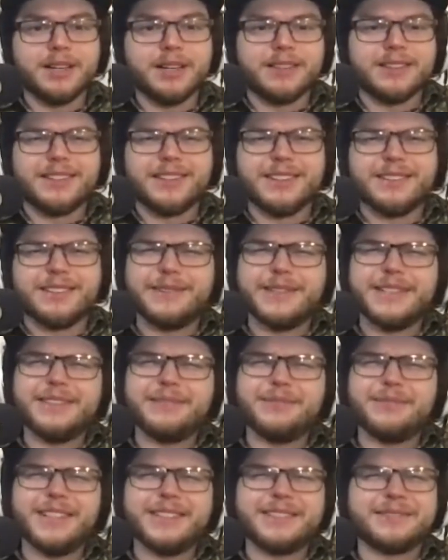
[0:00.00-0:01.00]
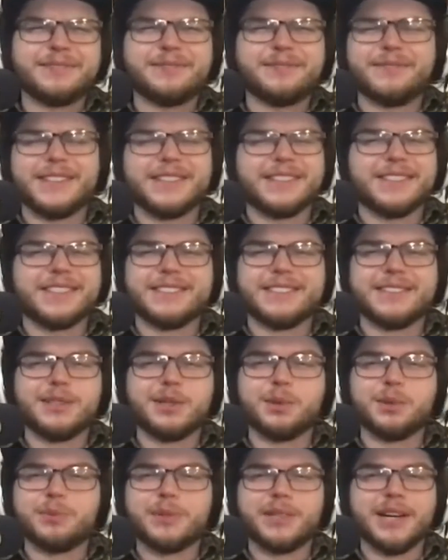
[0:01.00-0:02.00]
and they're like, "What? That's fucking
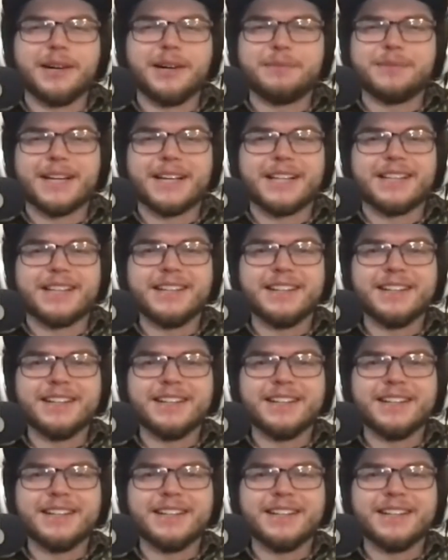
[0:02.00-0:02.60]
stupid. I'm not.